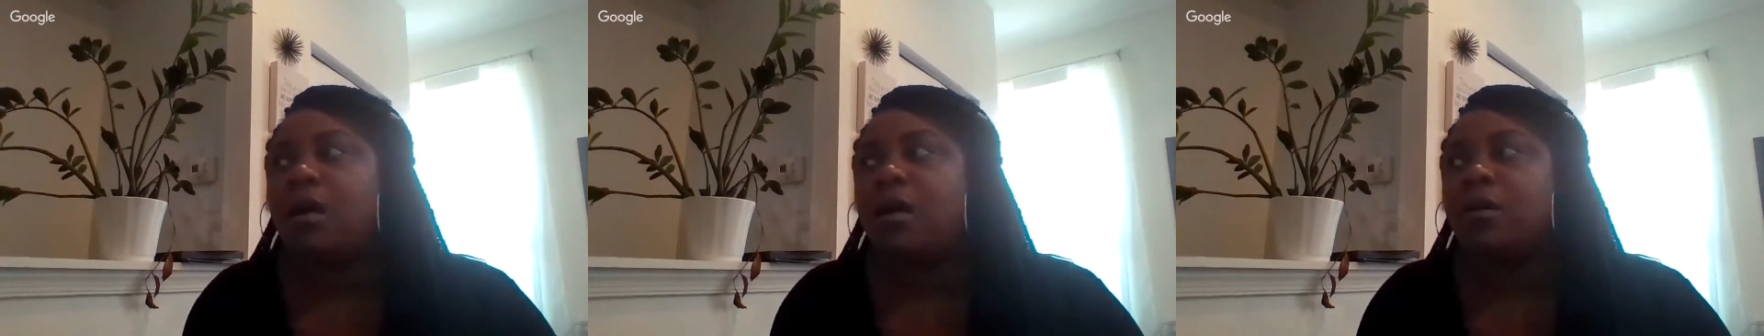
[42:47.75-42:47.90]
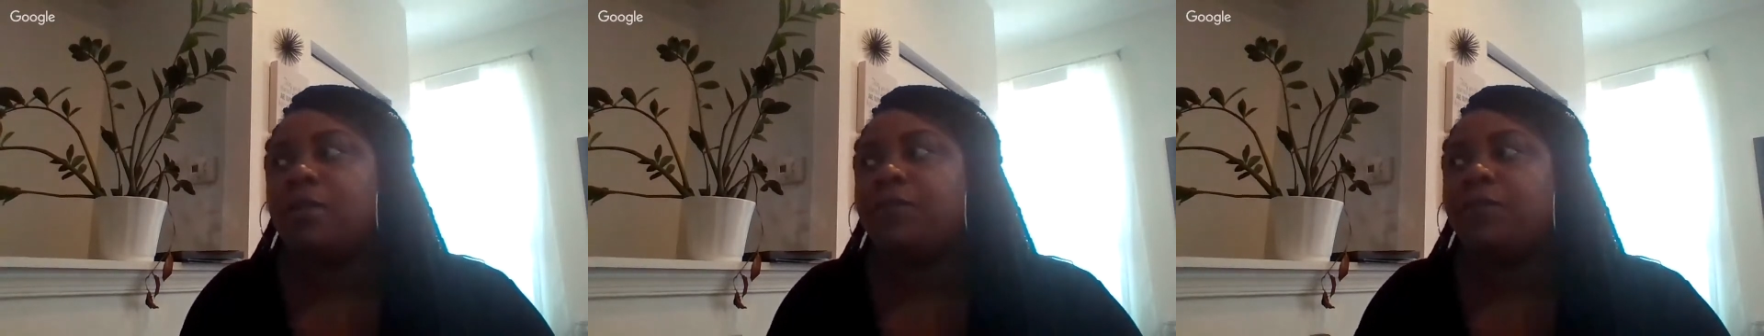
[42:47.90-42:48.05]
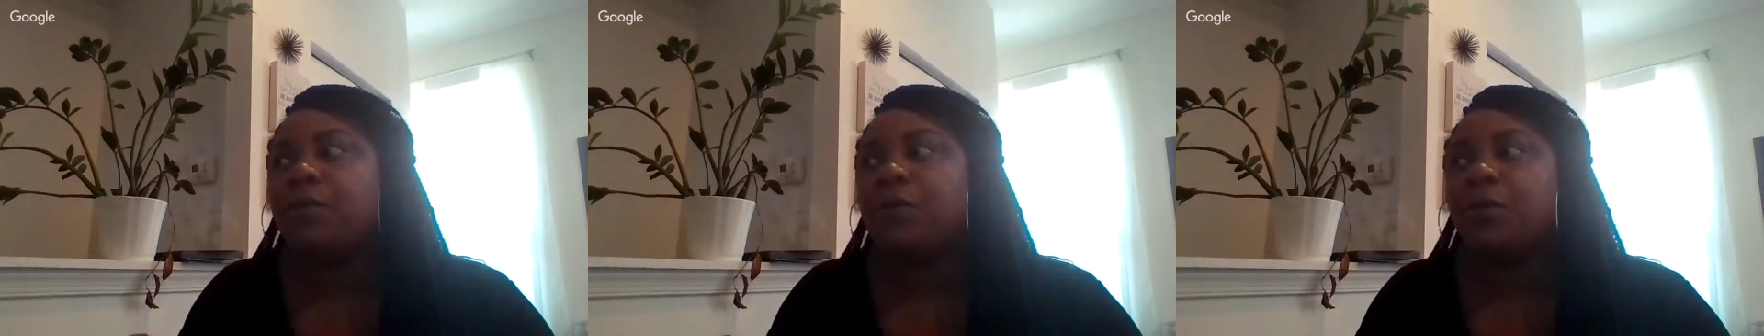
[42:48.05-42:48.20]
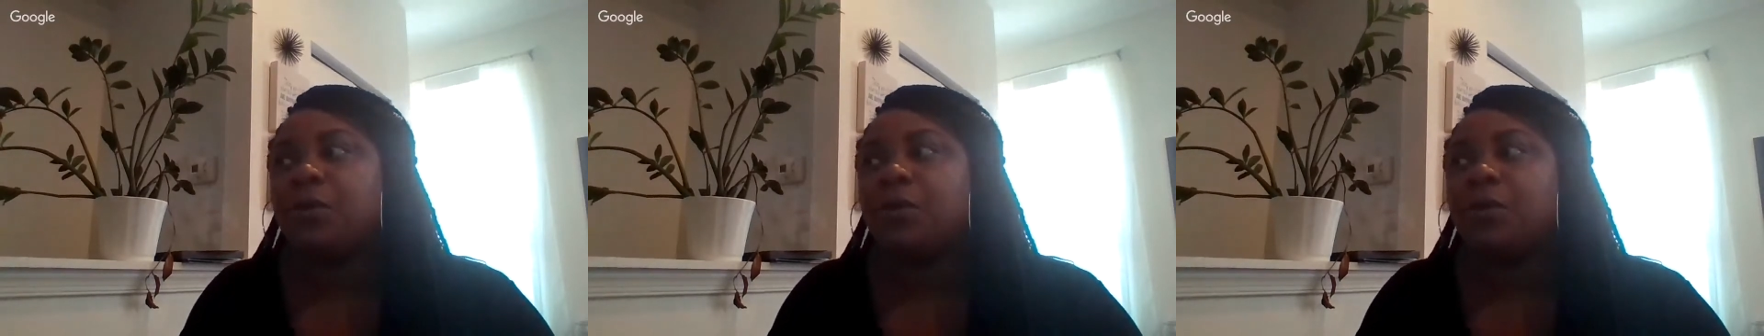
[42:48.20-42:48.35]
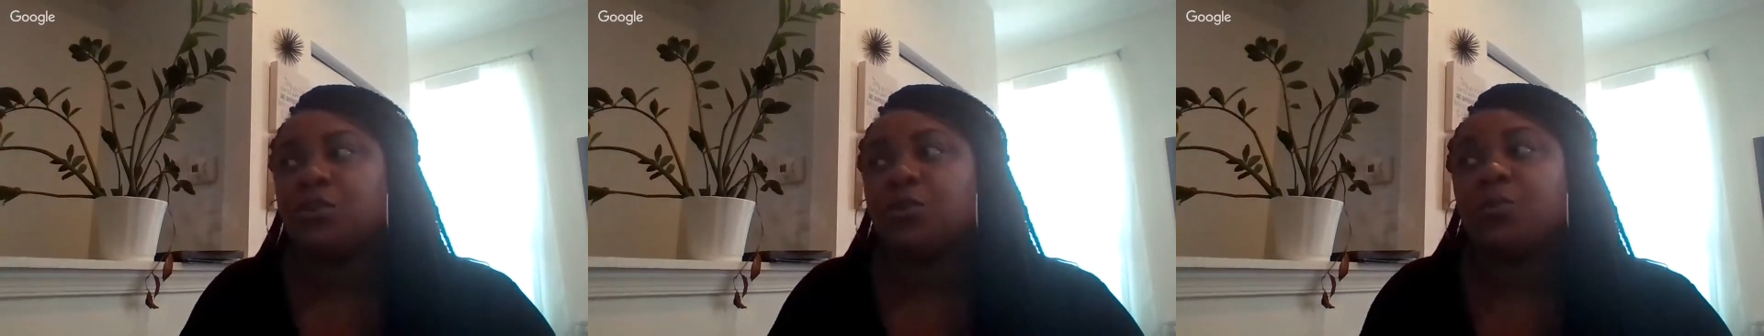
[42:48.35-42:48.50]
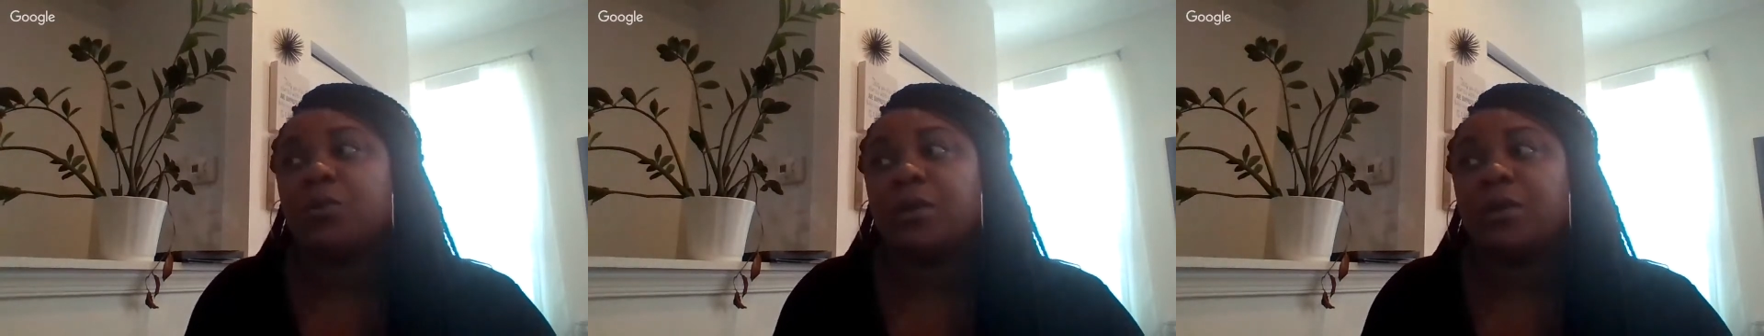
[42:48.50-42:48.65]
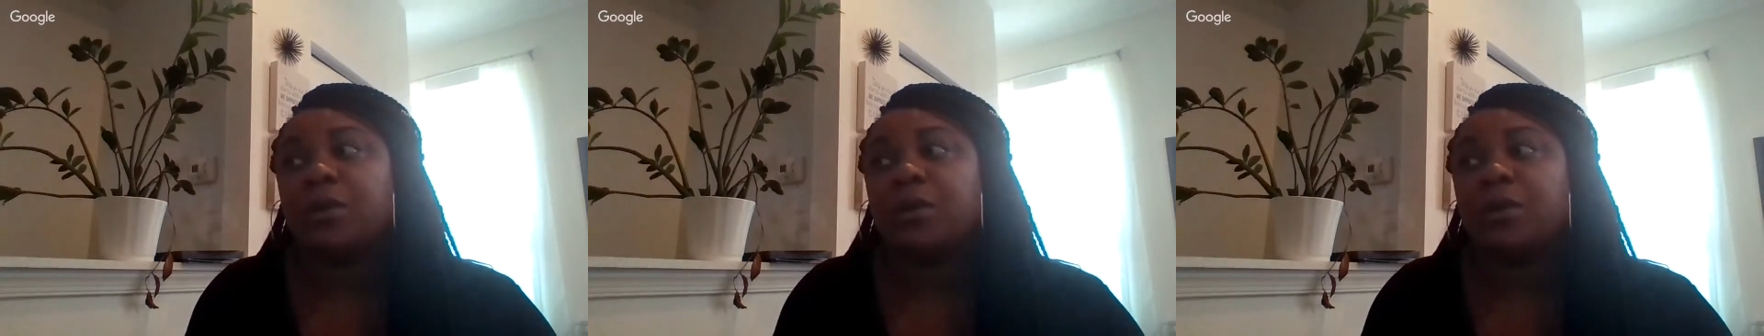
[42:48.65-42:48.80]

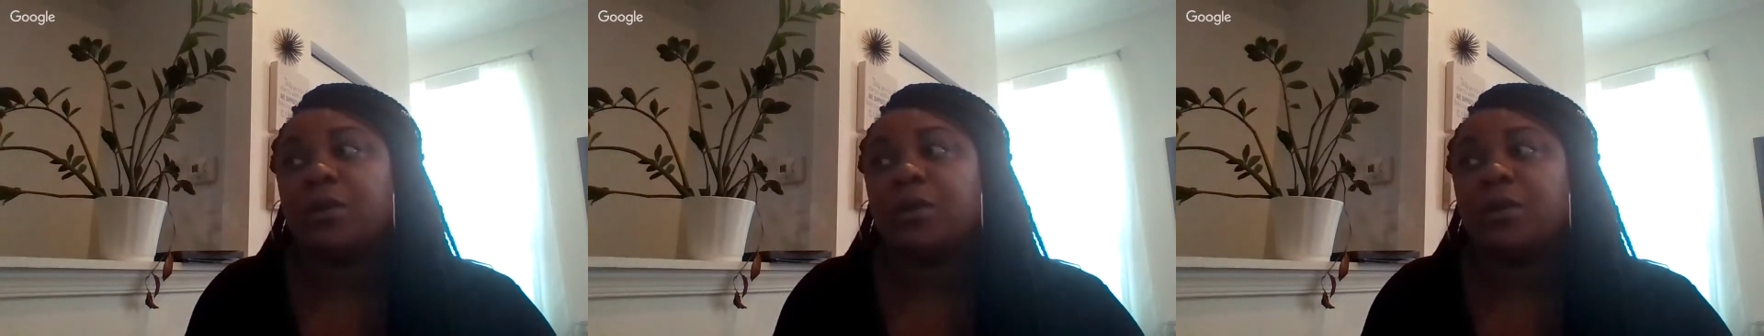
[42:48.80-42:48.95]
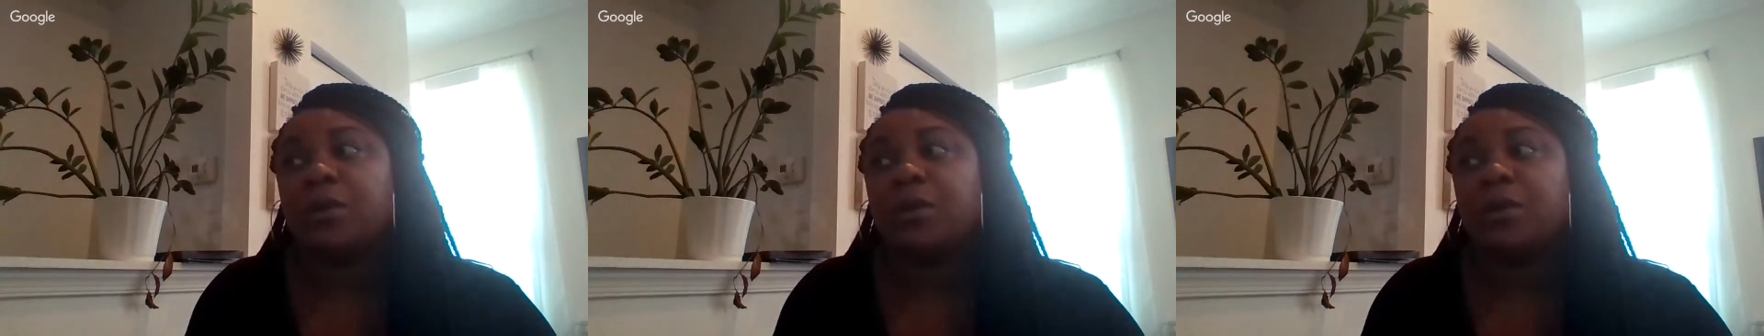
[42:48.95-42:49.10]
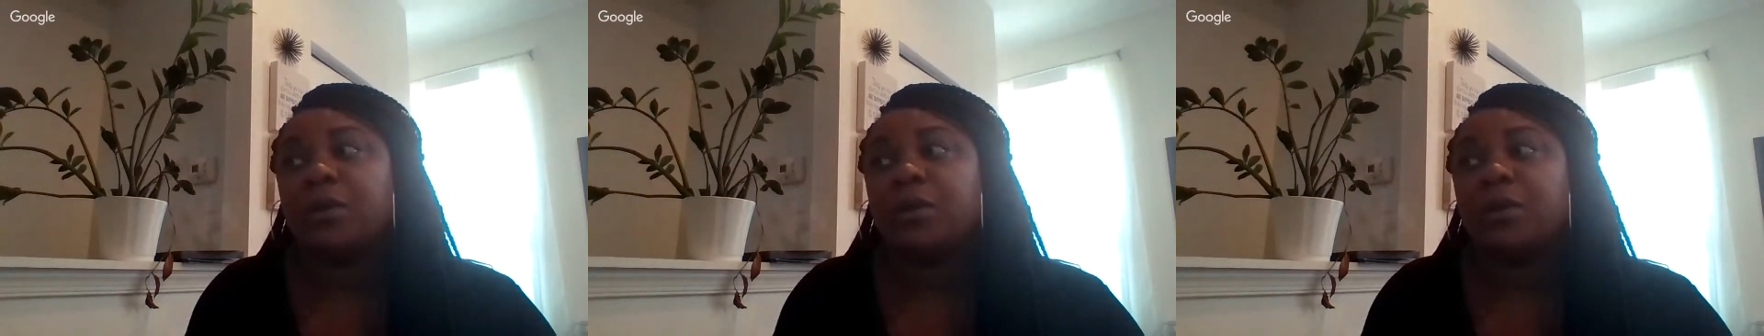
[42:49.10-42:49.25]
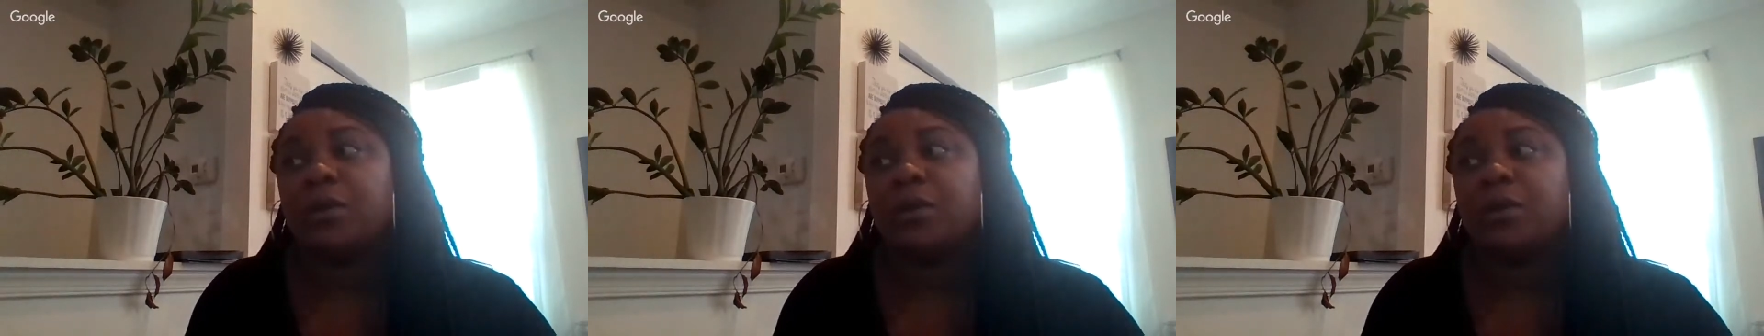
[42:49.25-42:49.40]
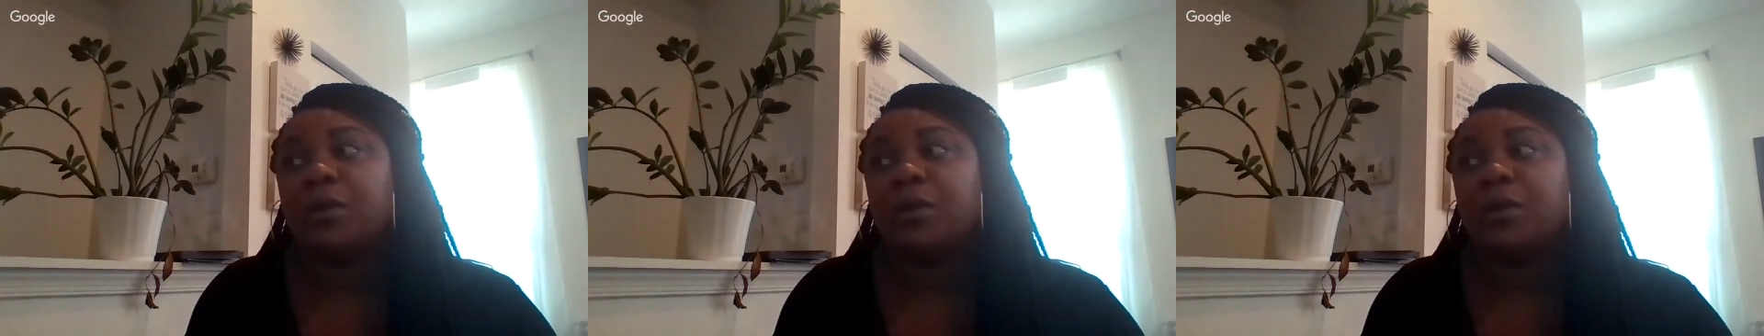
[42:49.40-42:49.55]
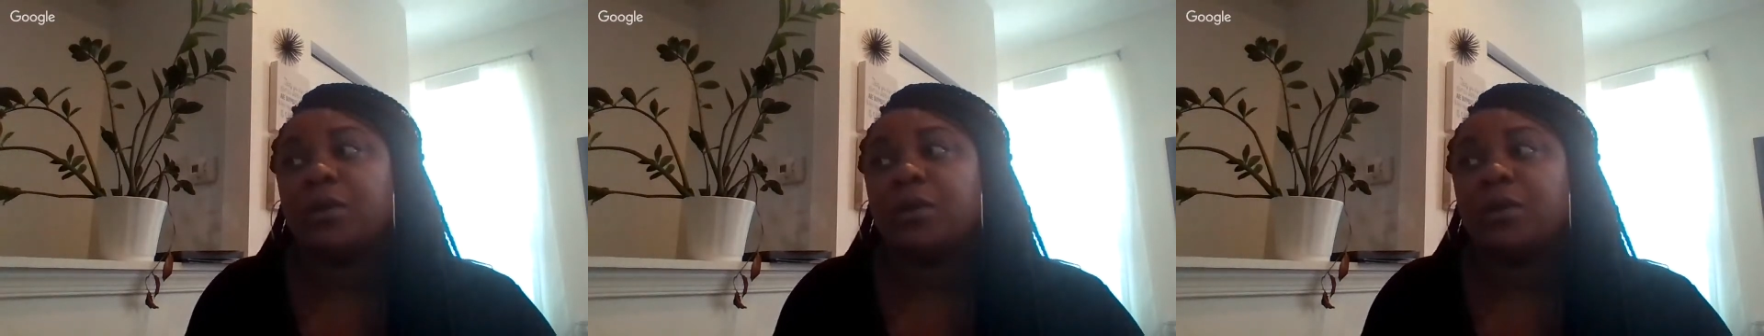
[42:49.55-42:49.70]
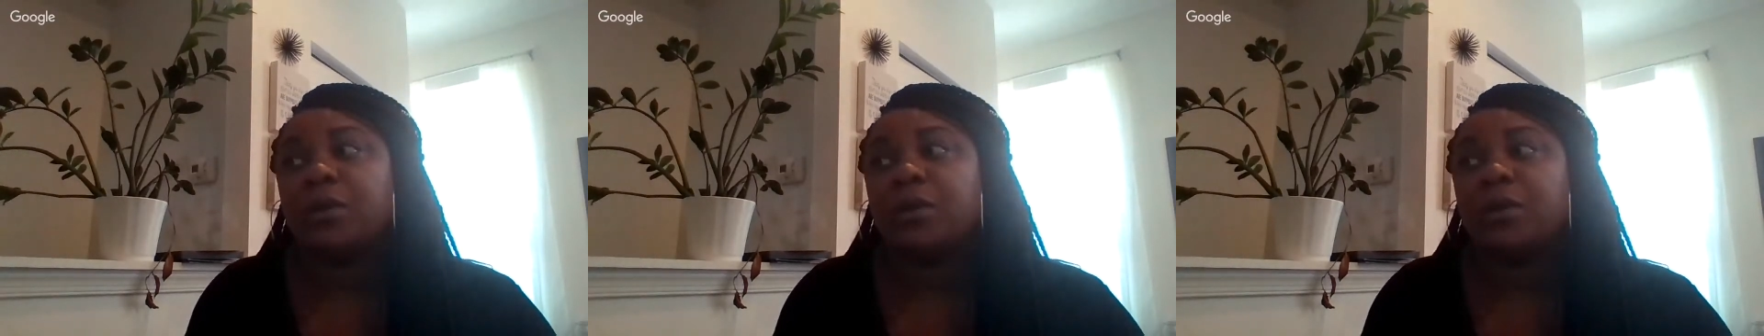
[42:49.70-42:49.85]
for 20 Black women in
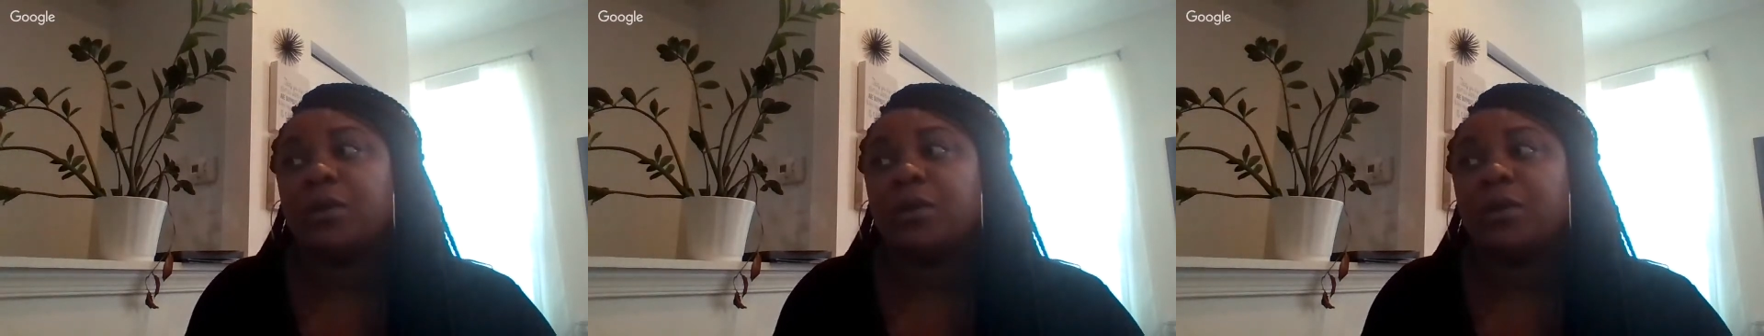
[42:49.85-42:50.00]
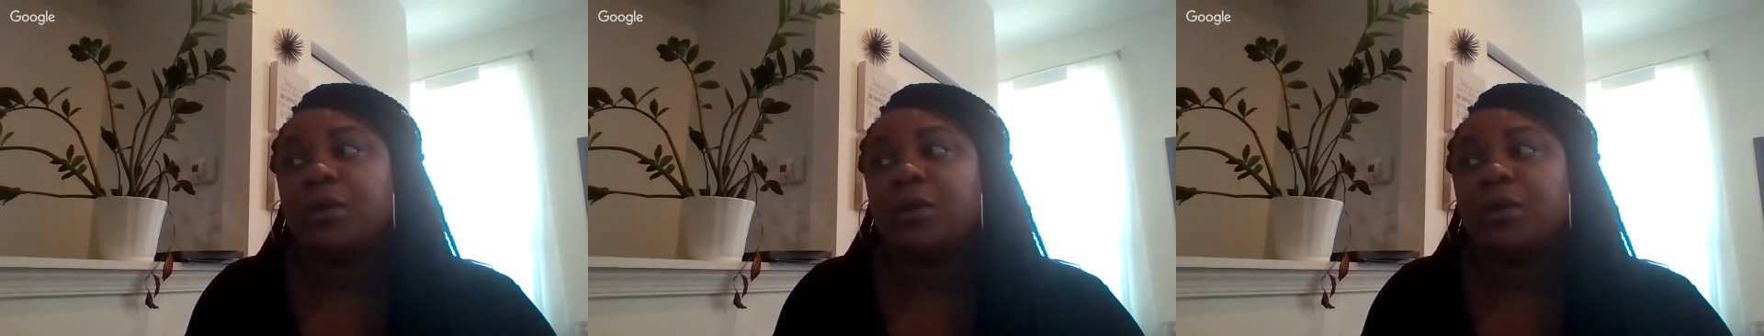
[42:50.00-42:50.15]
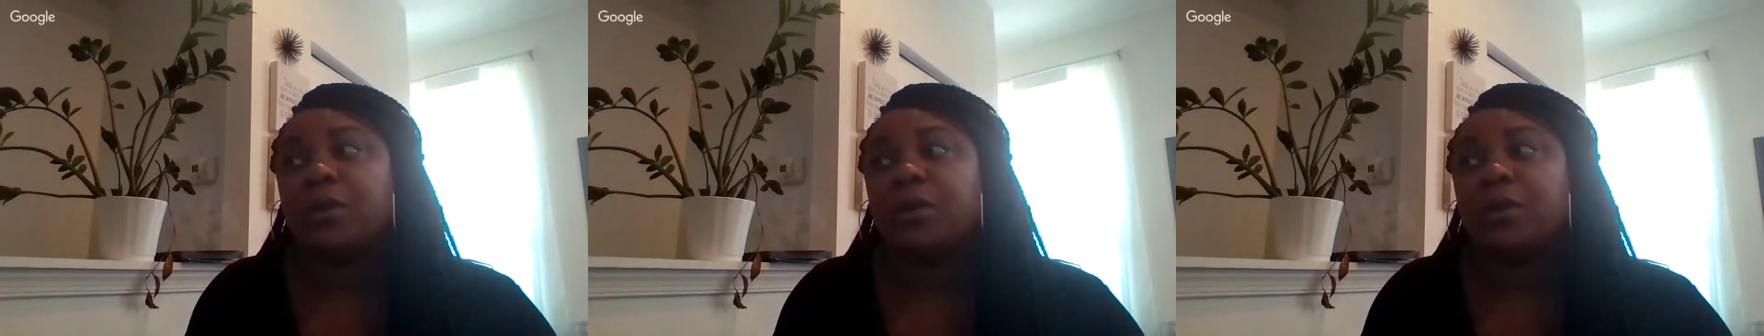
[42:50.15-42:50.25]
the DC